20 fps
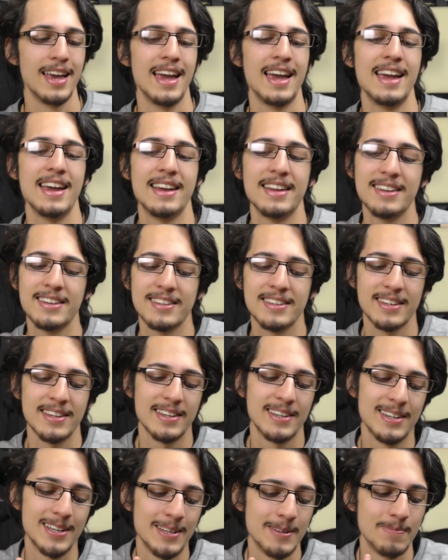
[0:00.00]
And
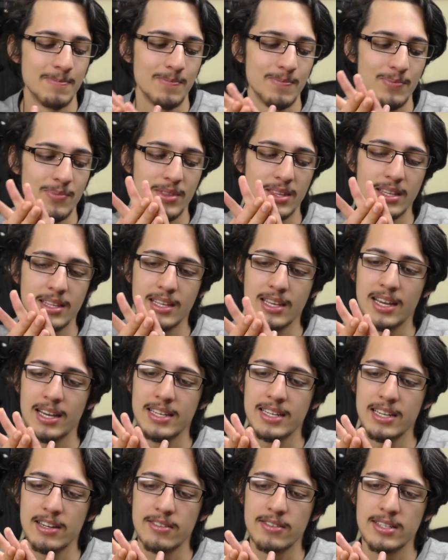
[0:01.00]
the
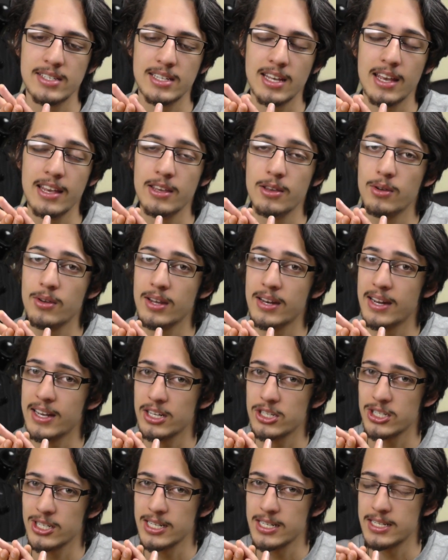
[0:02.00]
idea is that you can
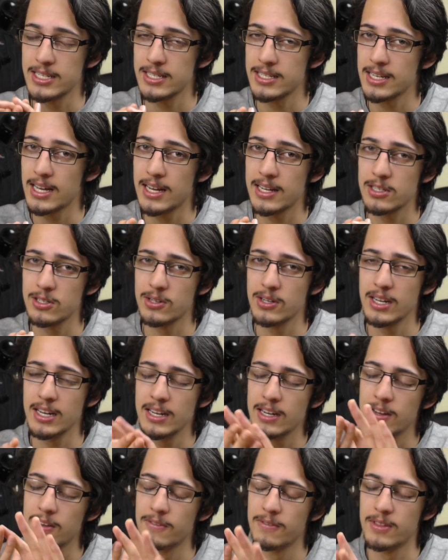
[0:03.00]
actually start on
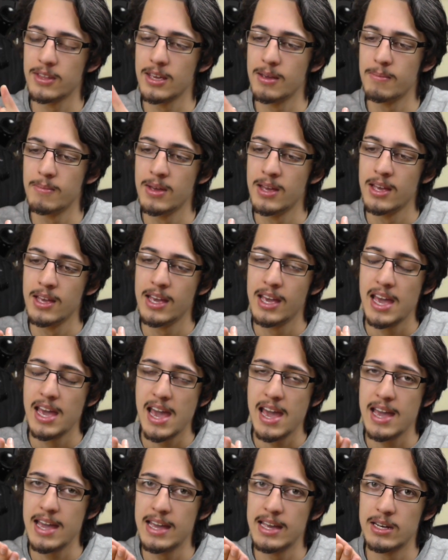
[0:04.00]
any of them
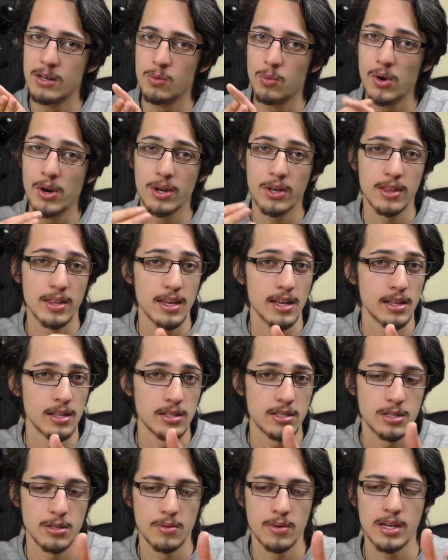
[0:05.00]
and work the other
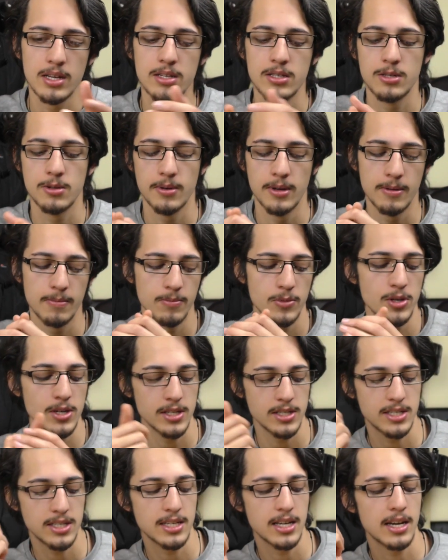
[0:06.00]
2 into it. You
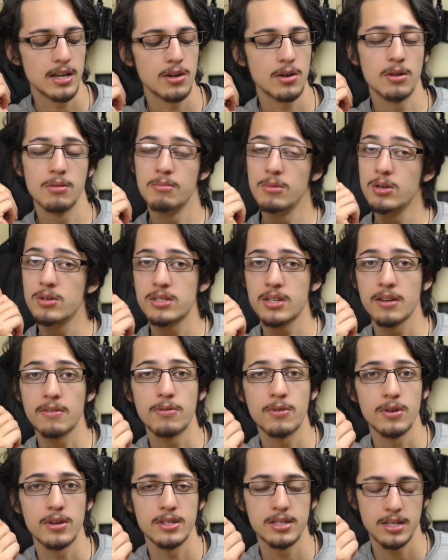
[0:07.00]
can start on music,
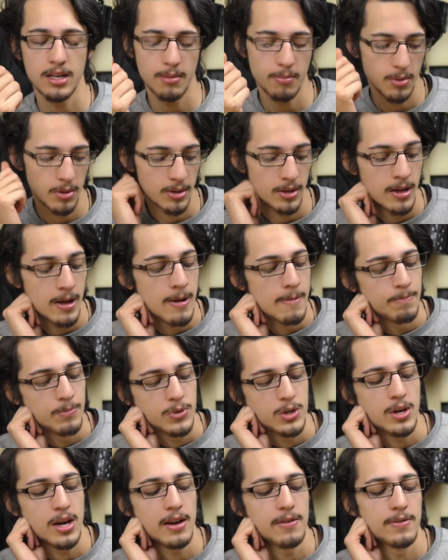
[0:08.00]
for example.
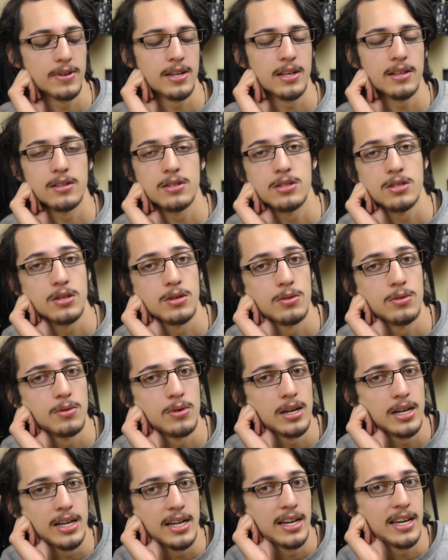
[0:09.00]
You have another
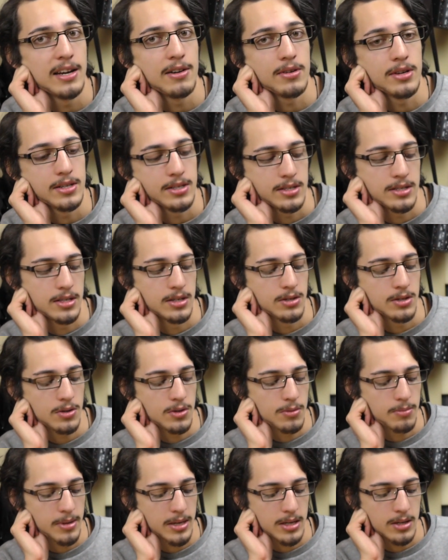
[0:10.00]
2 areas to
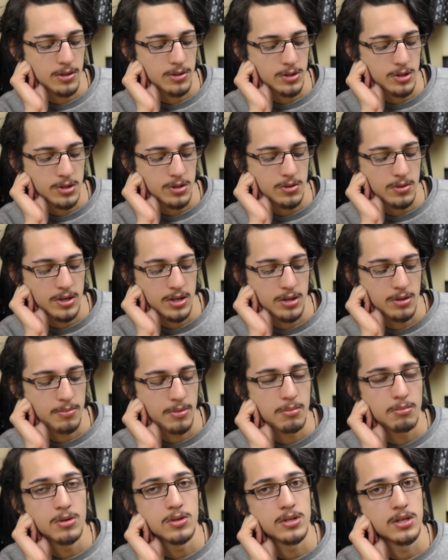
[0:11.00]
do, but your story could
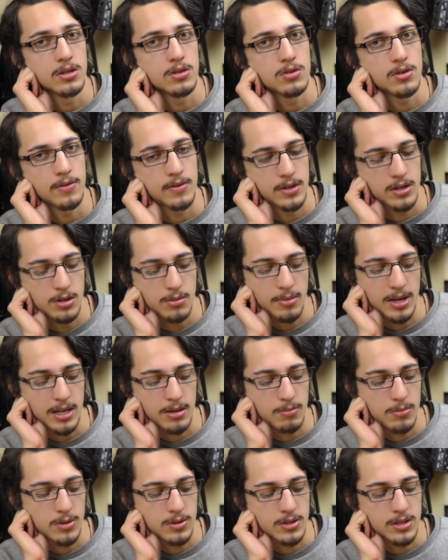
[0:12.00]
be music driven. You make
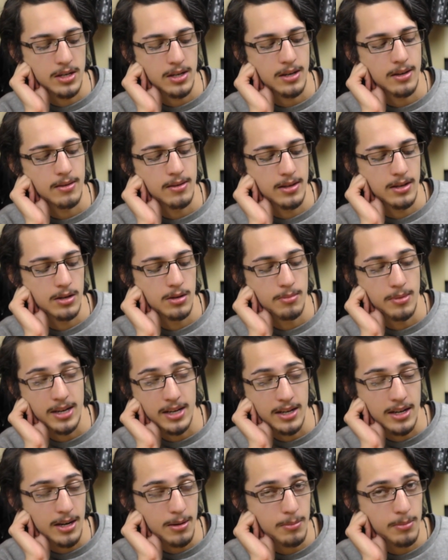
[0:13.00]
music, then you
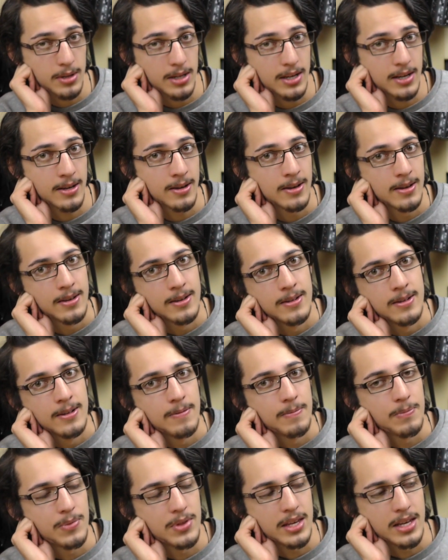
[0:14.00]
make gameplay,
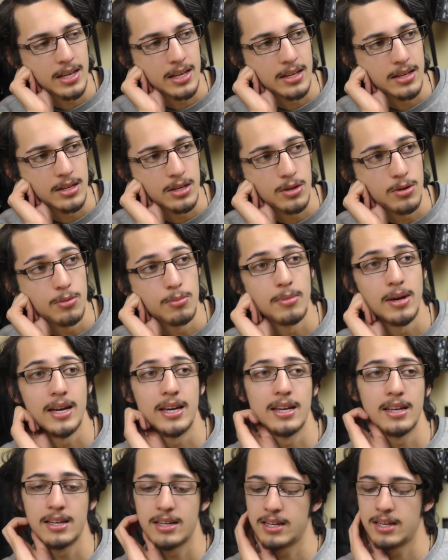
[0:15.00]
then you
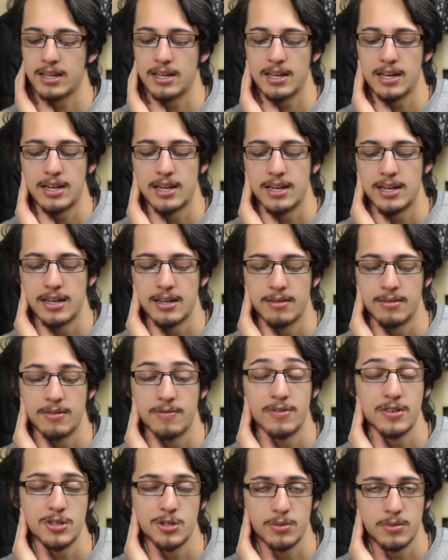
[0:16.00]
make the
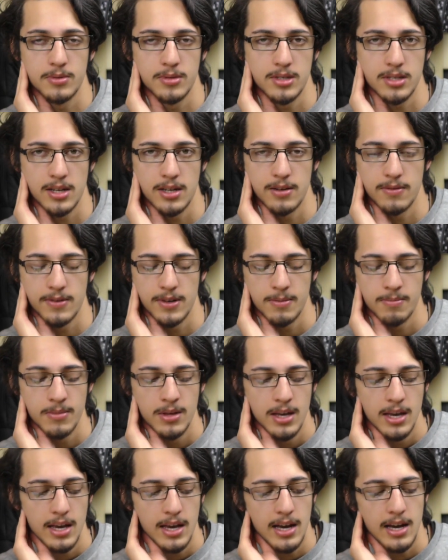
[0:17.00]
visual side of it.
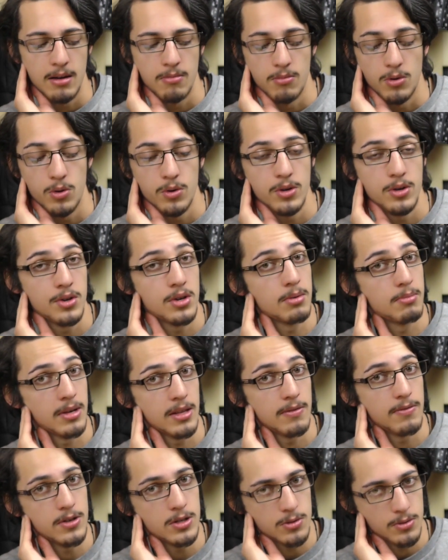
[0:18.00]
or you can
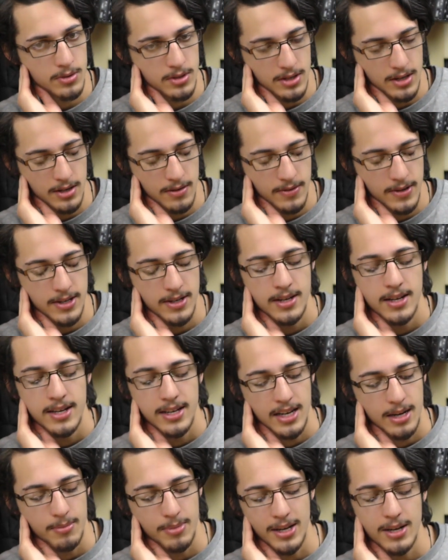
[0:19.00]
make the visual side of it
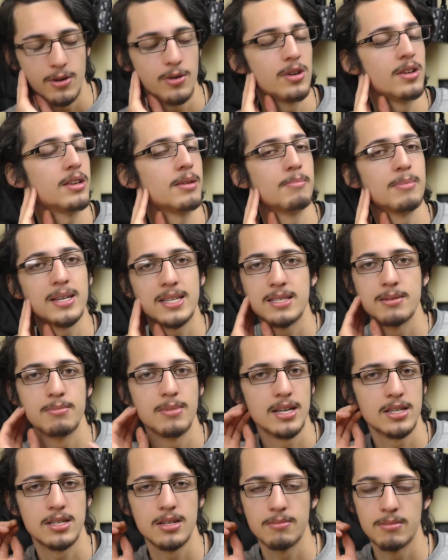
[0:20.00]
gameplay, or you can mix and
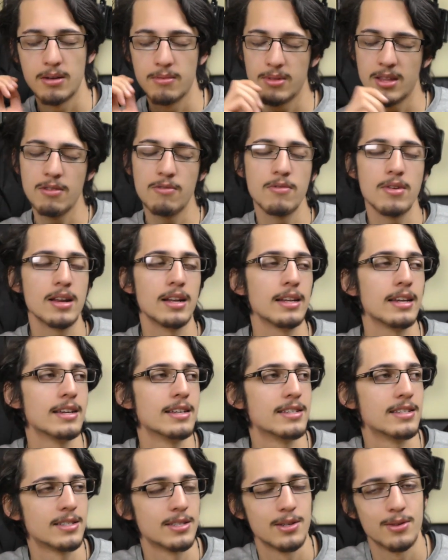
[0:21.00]
match them up. There really
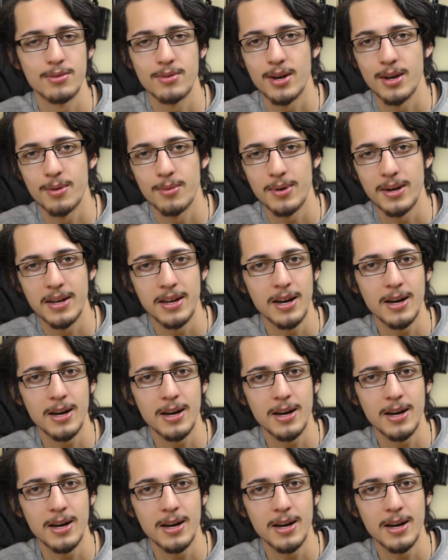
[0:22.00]
is no right way.